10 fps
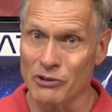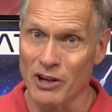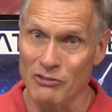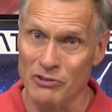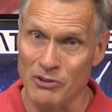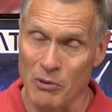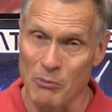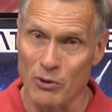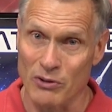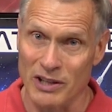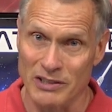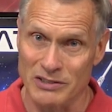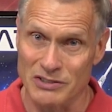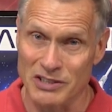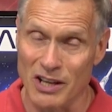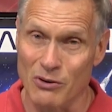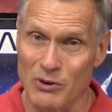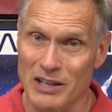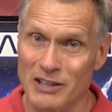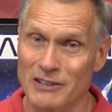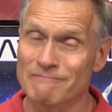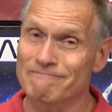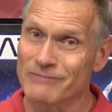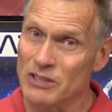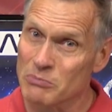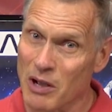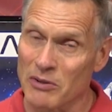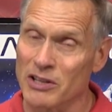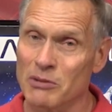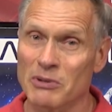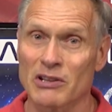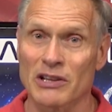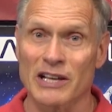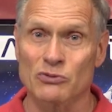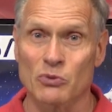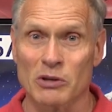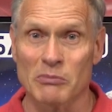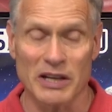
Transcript: if you have a, a motor that doesn't sell well, it's probably going to be the last one